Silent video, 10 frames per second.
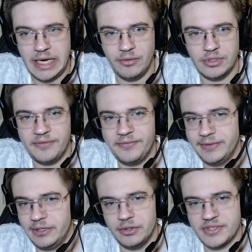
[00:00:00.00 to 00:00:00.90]
I would
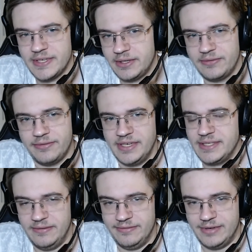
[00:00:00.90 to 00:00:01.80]
definitely not
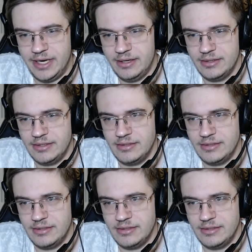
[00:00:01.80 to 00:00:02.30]
sacrifice Levi.